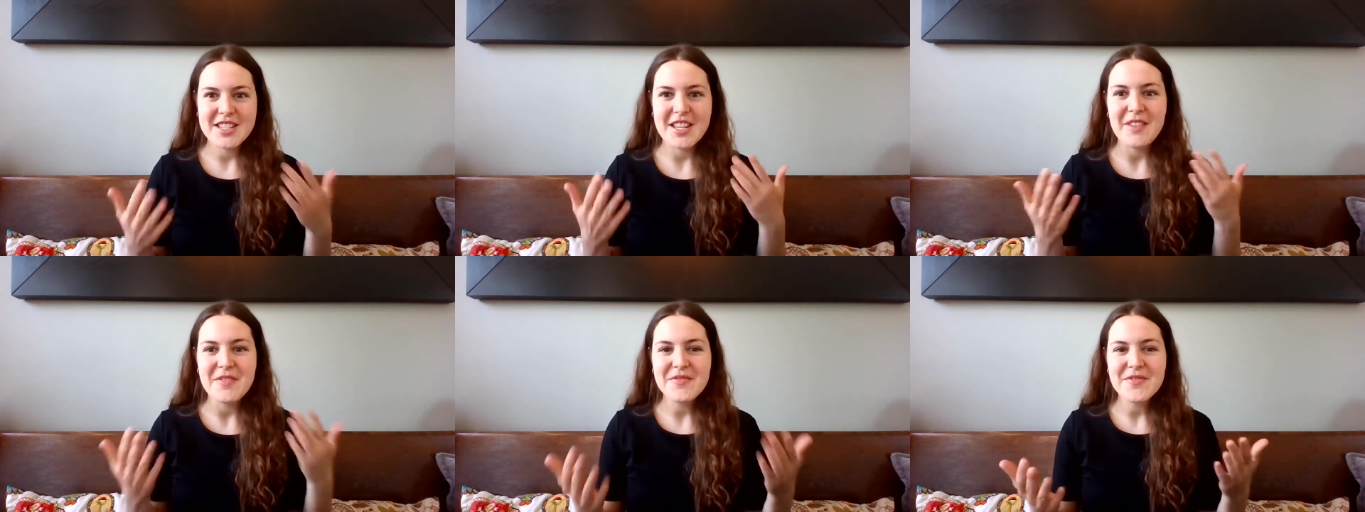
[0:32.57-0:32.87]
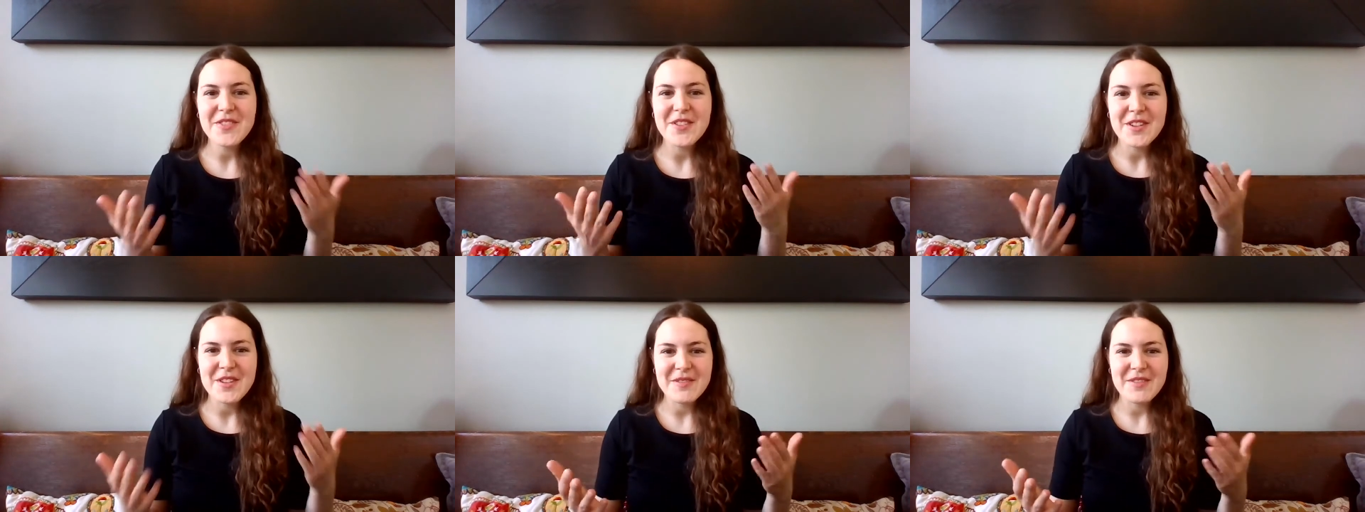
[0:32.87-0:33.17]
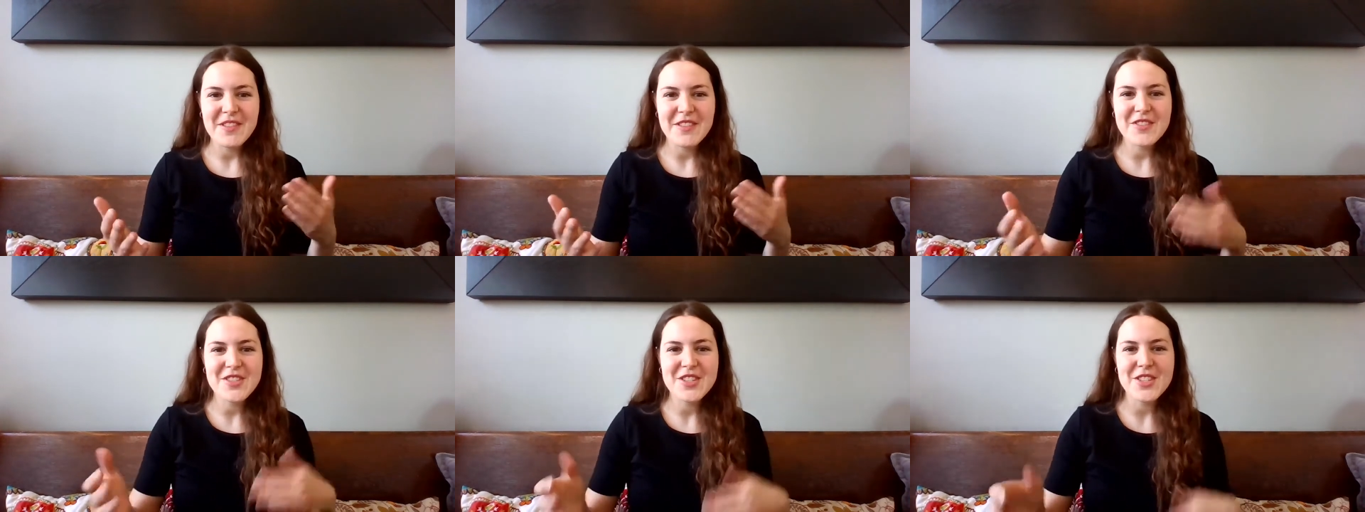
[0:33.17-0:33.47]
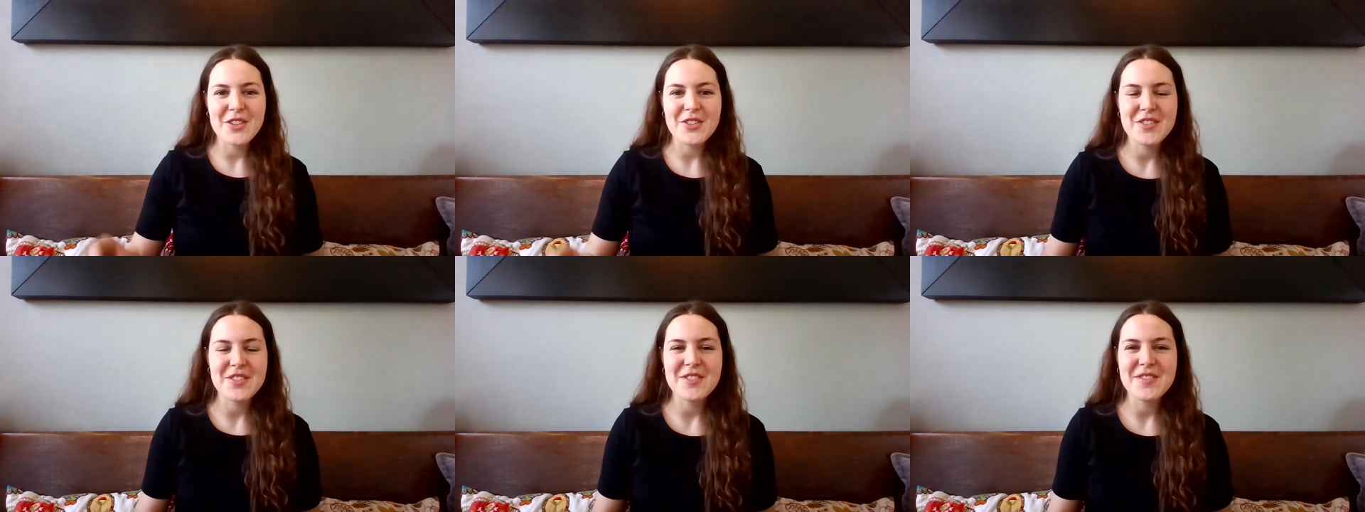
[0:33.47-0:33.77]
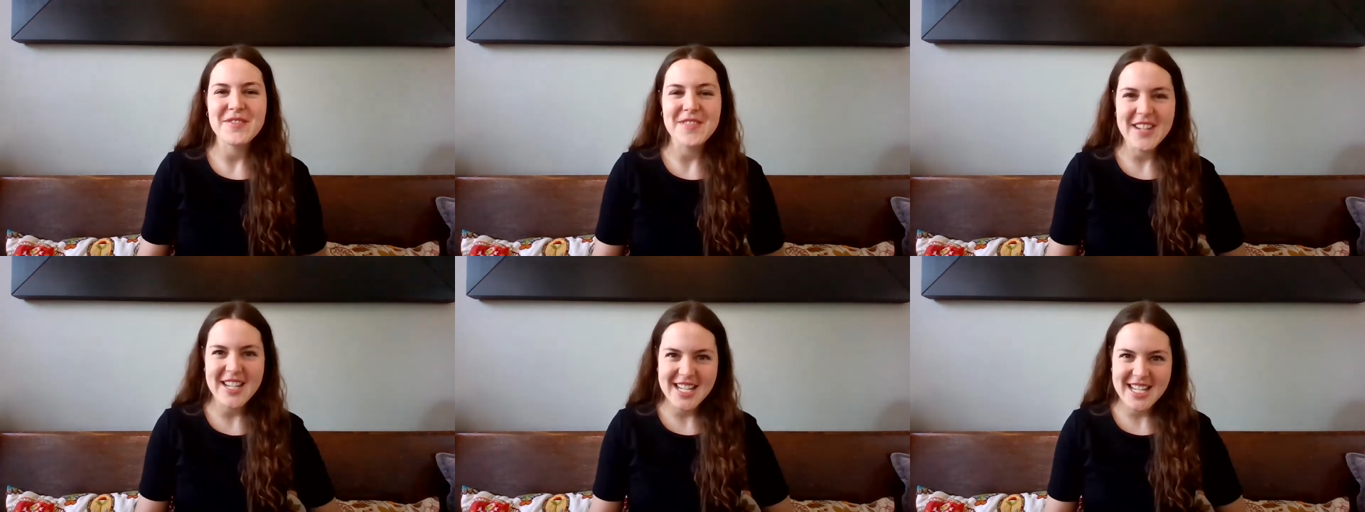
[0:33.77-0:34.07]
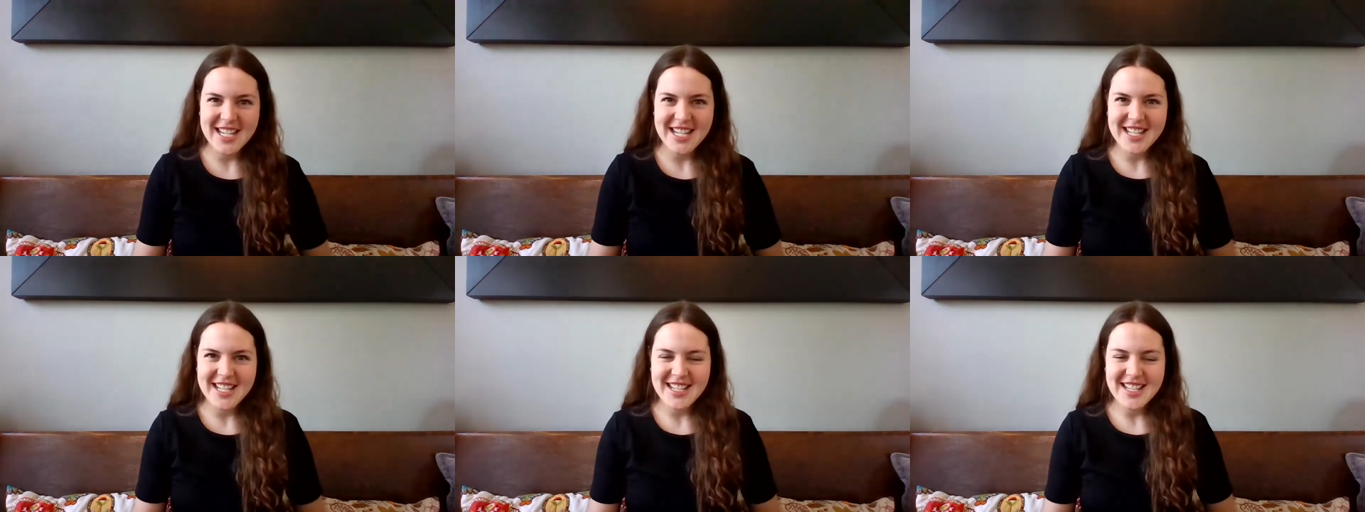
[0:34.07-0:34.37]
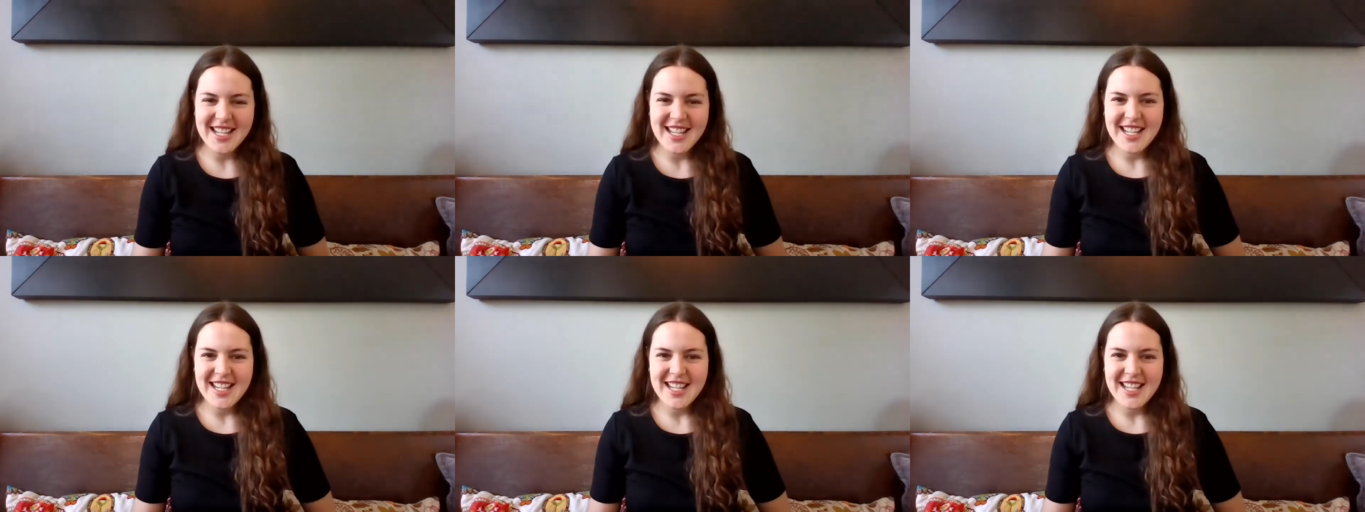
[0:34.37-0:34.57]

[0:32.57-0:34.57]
some form of social media.